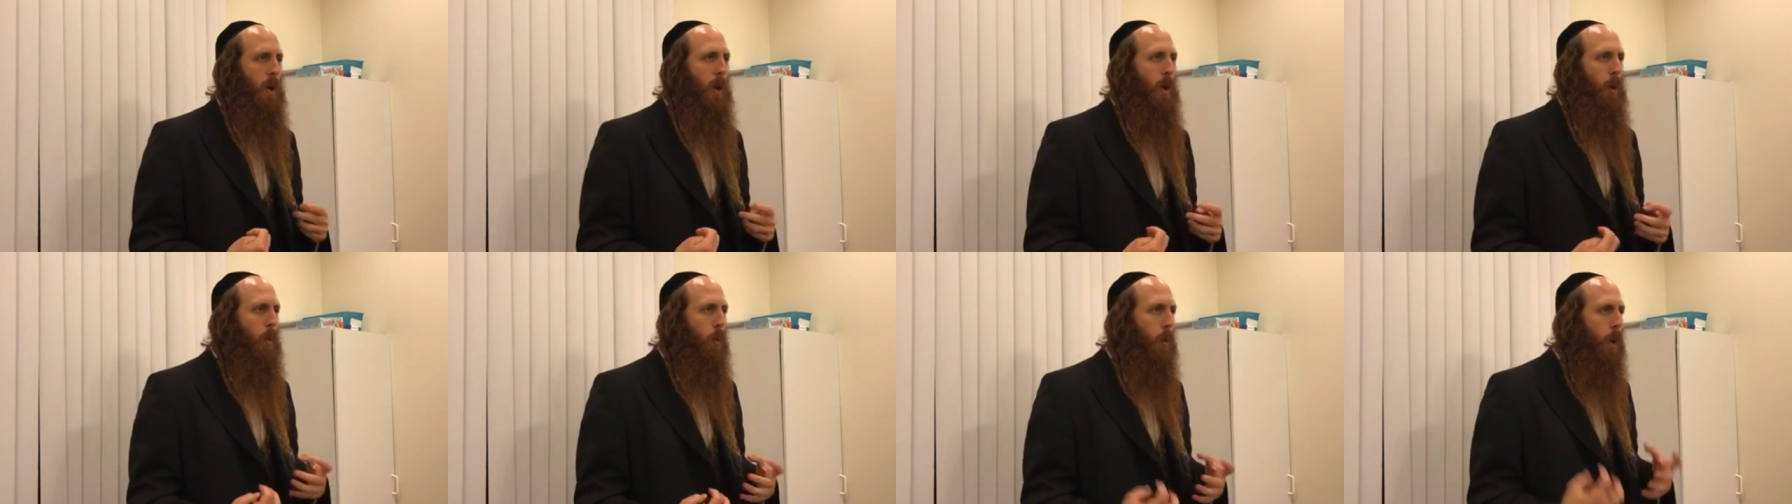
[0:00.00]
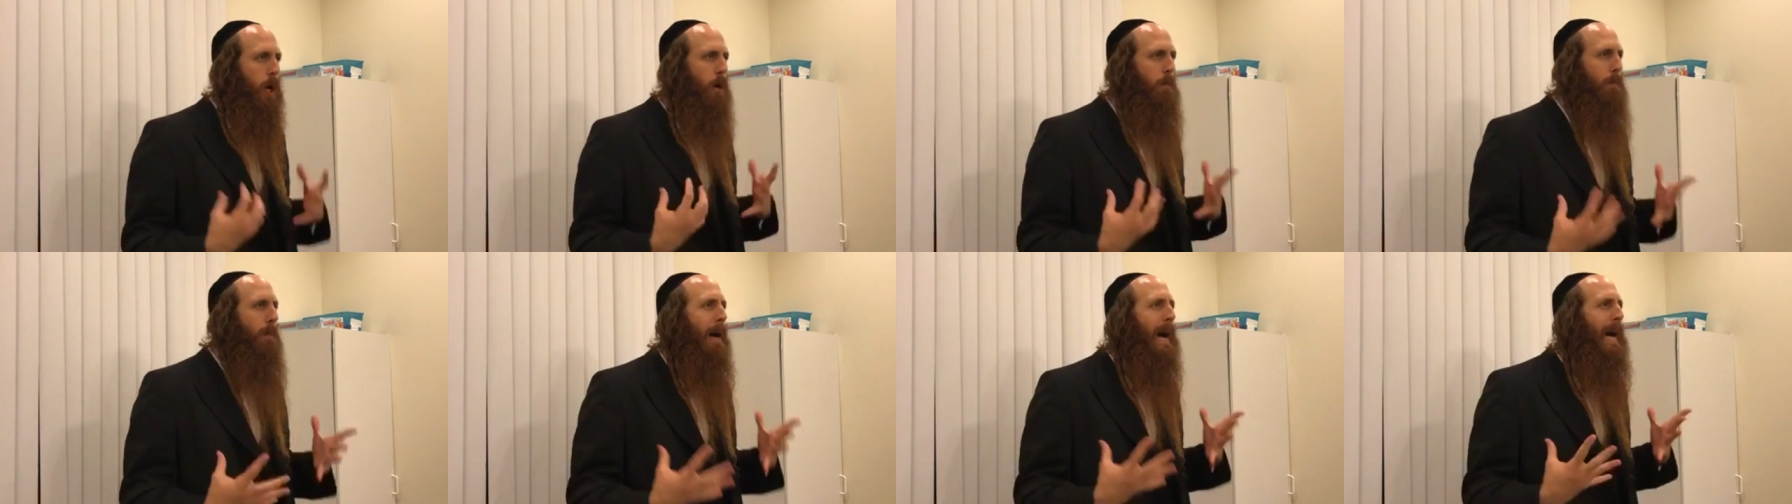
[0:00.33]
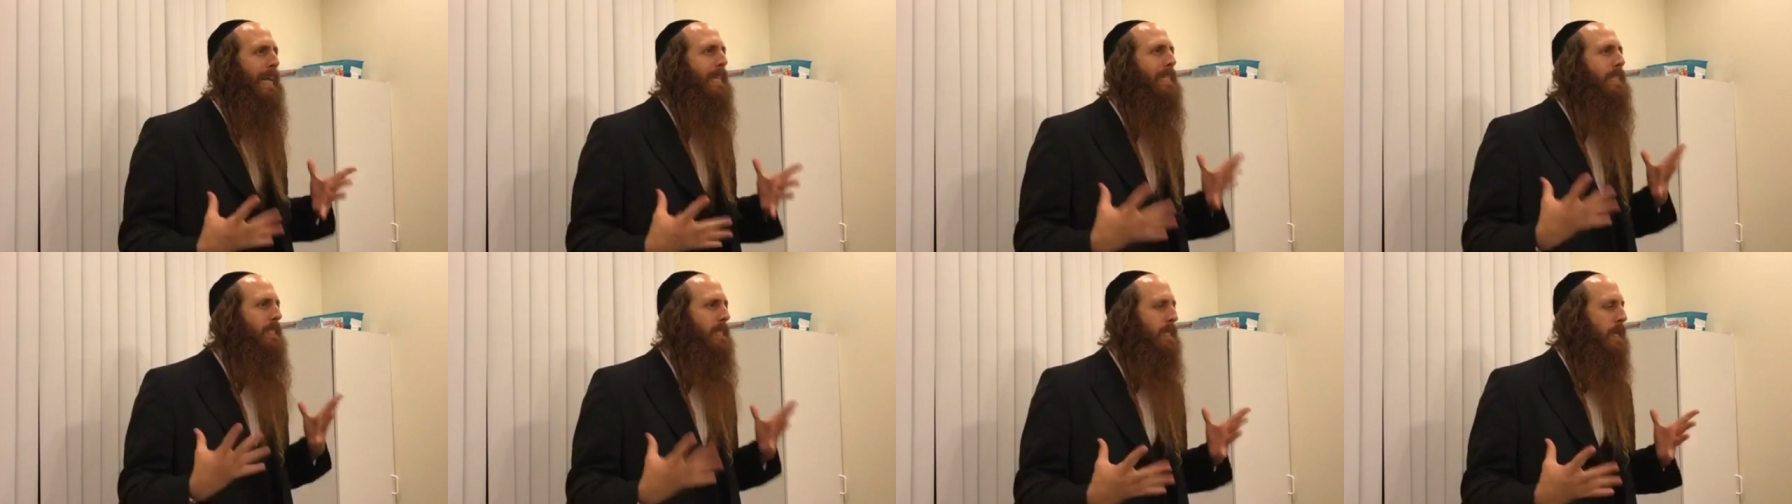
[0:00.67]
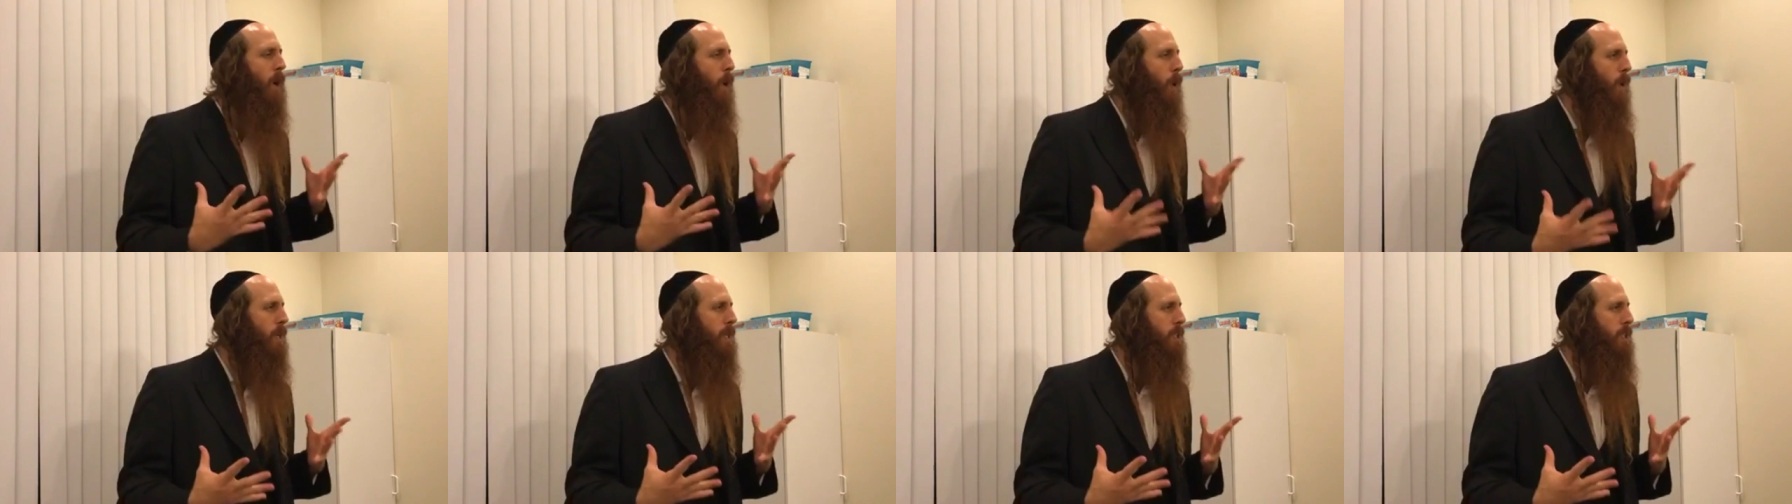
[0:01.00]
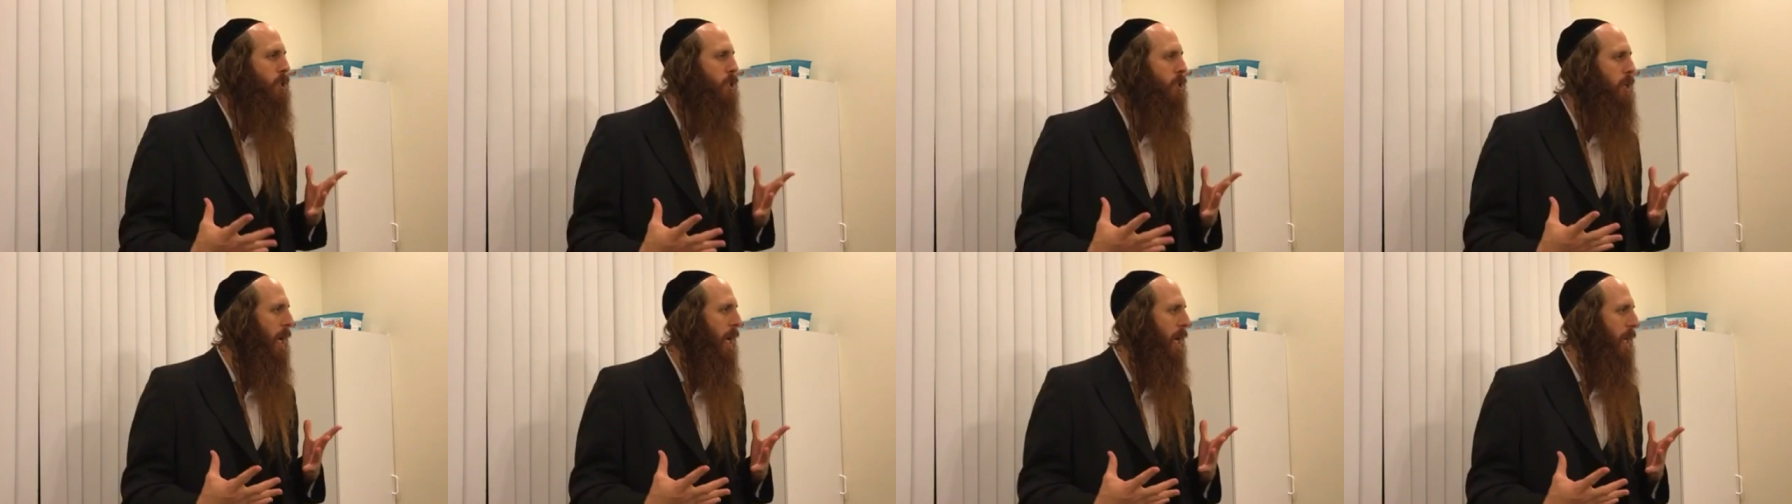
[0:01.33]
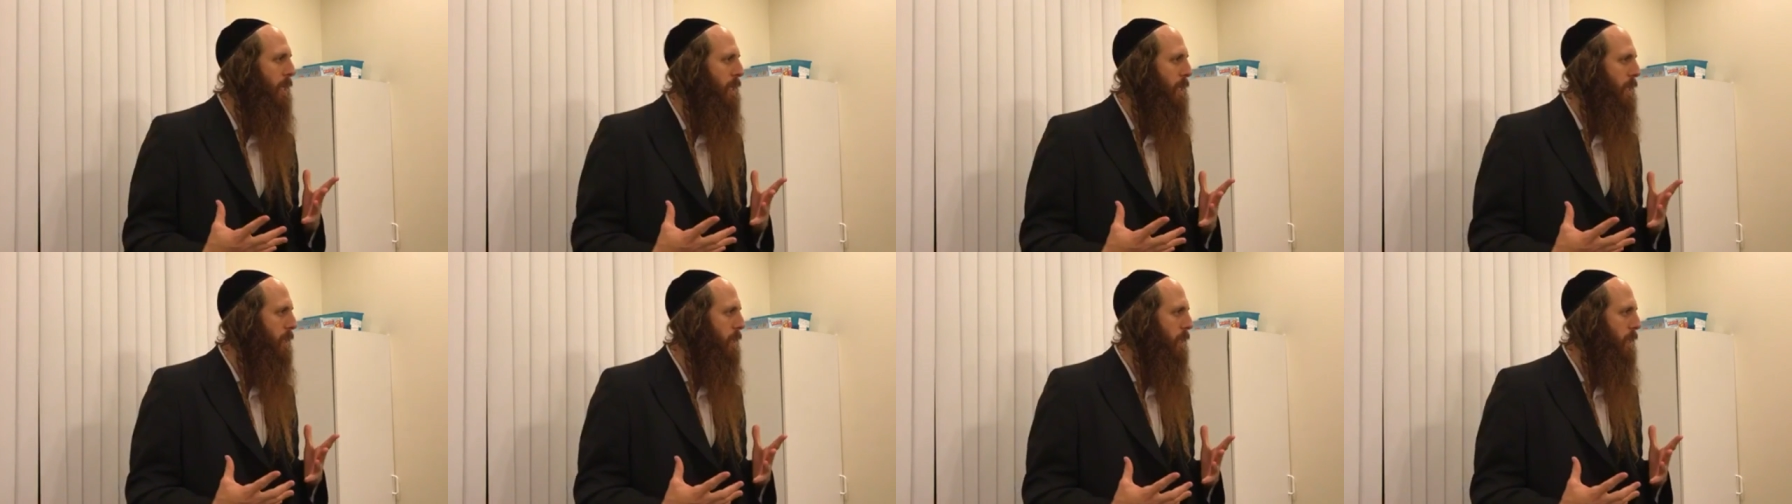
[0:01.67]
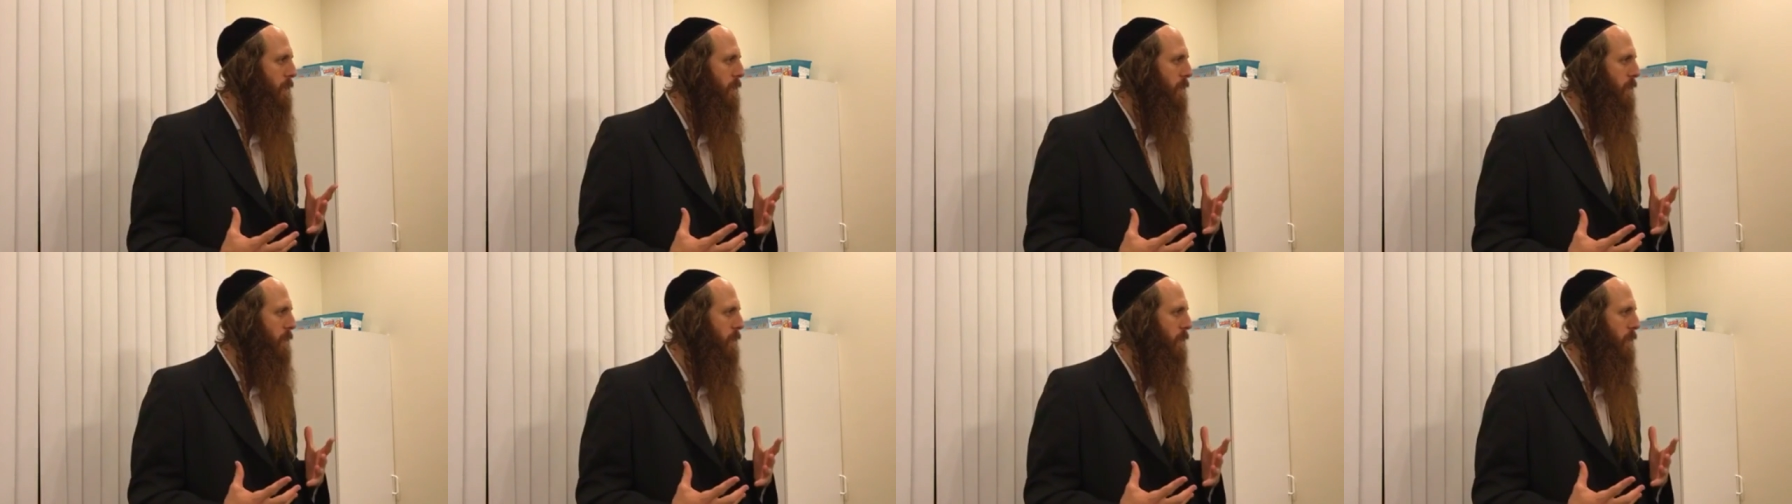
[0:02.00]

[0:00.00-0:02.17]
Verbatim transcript: Where my soul is shining?